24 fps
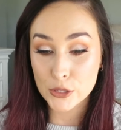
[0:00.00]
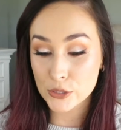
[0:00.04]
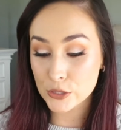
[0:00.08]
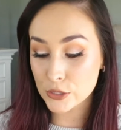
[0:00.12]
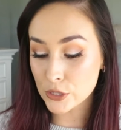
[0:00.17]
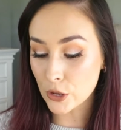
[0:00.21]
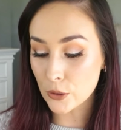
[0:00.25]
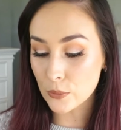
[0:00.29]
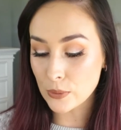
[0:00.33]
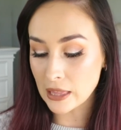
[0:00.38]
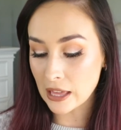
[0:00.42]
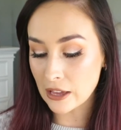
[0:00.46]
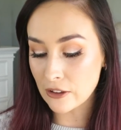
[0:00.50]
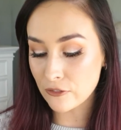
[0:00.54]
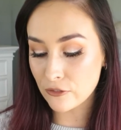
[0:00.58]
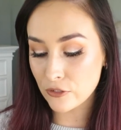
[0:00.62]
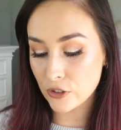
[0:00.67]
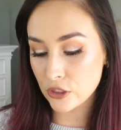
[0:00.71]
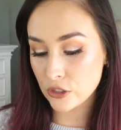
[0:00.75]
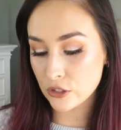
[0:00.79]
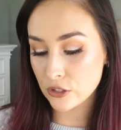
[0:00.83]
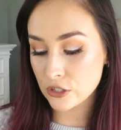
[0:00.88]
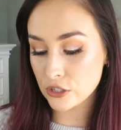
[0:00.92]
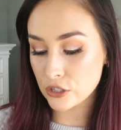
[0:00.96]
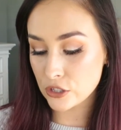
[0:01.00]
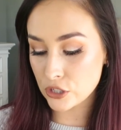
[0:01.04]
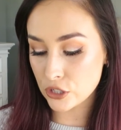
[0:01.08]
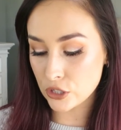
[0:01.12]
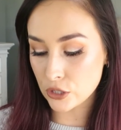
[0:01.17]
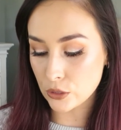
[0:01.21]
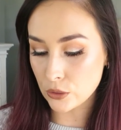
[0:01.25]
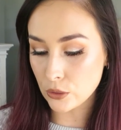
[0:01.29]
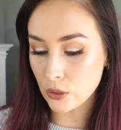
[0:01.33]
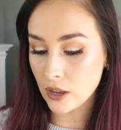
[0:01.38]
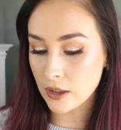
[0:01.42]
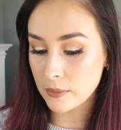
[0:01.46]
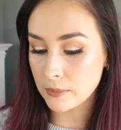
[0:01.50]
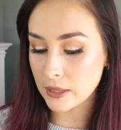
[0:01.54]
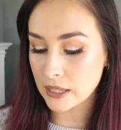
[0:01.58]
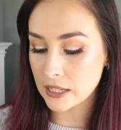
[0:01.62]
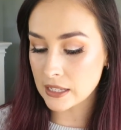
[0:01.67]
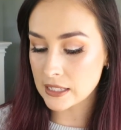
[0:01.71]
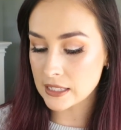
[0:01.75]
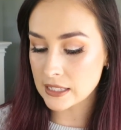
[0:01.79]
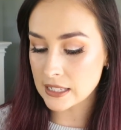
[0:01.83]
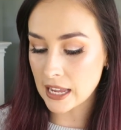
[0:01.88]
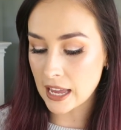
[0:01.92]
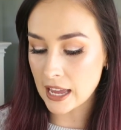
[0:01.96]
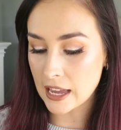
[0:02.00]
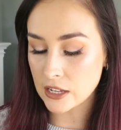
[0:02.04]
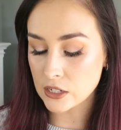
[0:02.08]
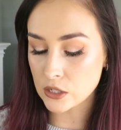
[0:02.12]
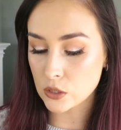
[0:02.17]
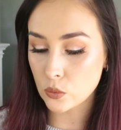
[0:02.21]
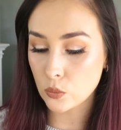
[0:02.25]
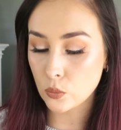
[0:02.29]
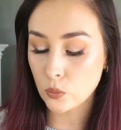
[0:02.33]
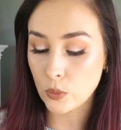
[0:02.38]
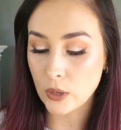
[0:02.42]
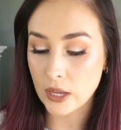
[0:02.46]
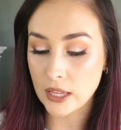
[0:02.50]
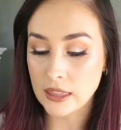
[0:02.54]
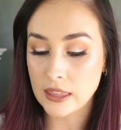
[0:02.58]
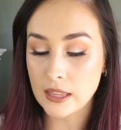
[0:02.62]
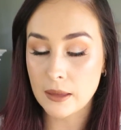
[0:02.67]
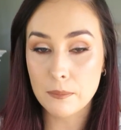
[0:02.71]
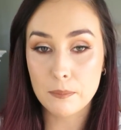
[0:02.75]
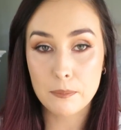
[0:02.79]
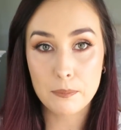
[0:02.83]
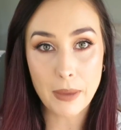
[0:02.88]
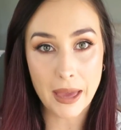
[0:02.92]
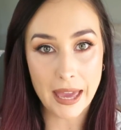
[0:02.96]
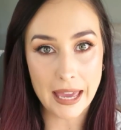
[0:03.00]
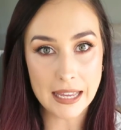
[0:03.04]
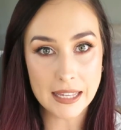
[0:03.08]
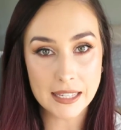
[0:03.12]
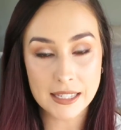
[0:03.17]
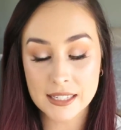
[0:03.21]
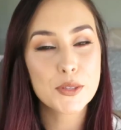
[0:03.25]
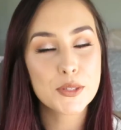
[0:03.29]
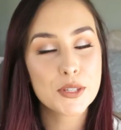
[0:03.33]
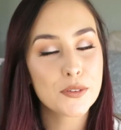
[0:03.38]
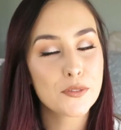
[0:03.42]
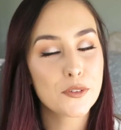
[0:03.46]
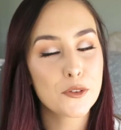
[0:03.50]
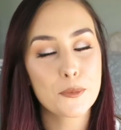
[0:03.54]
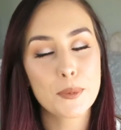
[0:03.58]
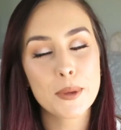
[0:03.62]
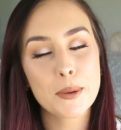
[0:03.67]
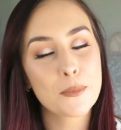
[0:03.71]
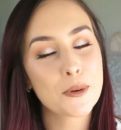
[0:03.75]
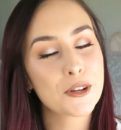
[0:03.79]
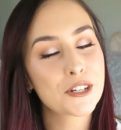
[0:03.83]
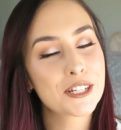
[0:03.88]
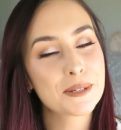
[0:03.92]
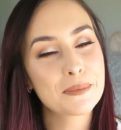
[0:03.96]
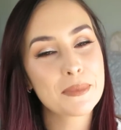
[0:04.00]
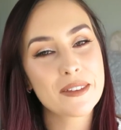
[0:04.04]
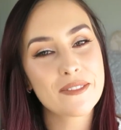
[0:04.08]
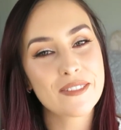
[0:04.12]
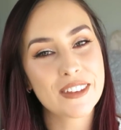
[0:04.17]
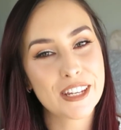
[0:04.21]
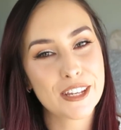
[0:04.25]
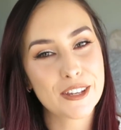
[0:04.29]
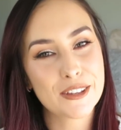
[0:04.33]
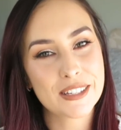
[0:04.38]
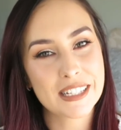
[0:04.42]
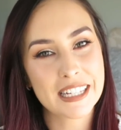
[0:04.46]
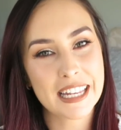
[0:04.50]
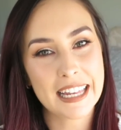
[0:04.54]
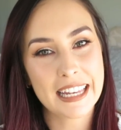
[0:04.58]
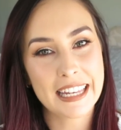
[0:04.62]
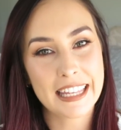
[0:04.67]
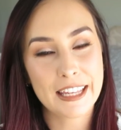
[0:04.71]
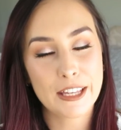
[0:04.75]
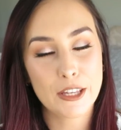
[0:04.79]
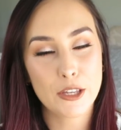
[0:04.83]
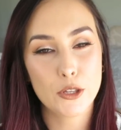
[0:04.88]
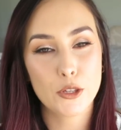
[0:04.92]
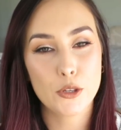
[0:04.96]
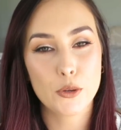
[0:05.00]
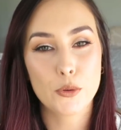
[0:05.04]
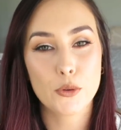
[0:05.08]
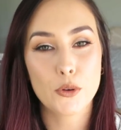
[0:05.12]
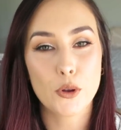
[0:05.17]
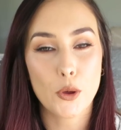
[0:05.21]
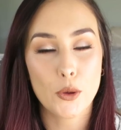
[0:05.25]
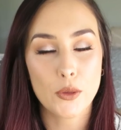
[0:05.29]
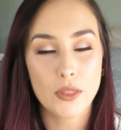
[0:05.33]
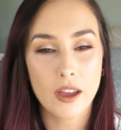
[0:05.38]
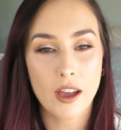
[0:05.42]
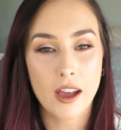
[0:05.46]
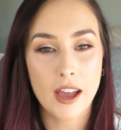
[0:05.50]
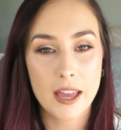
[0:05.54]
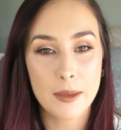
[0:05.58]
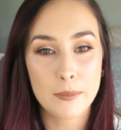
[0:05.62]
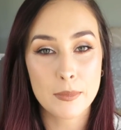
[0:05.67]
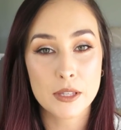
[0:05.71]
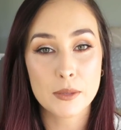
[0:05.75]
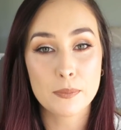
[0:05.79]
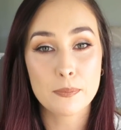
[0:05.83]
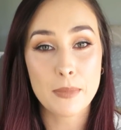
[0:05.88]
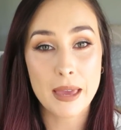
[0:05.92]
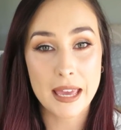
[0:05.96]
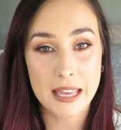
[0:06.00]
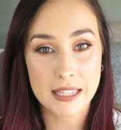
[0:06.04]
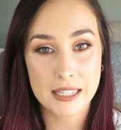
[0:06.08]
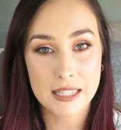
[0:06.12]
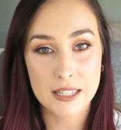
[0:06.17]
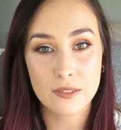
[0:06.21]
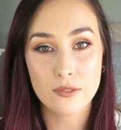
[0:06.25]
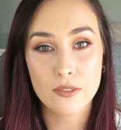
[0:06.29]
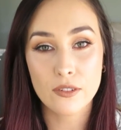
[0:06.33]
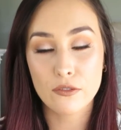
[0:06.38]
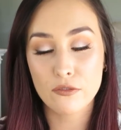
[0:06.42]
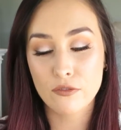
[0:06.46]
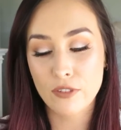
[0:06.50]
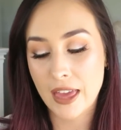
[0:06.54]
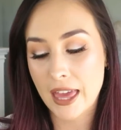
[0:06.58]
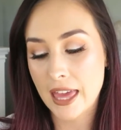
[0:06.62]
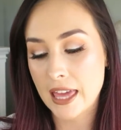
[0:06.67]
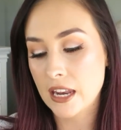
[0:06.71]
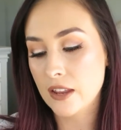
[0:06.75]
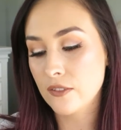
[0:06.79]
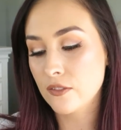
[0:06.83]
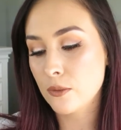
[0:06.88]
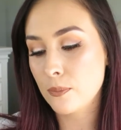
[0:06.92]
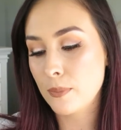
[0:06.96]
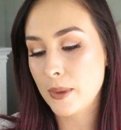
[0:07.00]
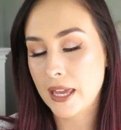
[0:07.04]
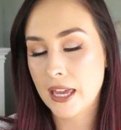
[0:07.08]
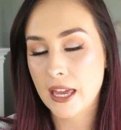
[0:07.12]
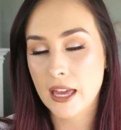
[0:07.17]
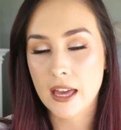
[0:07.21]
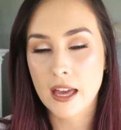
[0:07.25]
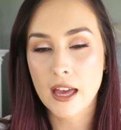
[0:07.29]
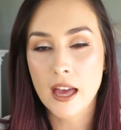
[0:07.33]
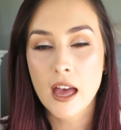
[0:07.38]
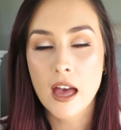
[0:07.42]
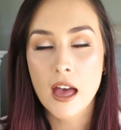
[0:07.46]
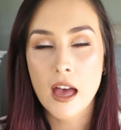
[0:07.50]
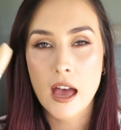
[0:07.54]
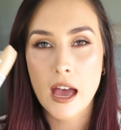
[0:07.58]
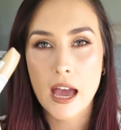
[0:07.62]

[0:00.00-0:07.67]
So without further ado, I'm going to start with base. So if you've been watching my videos lately, you'll know that I'm a massive fan of Becca.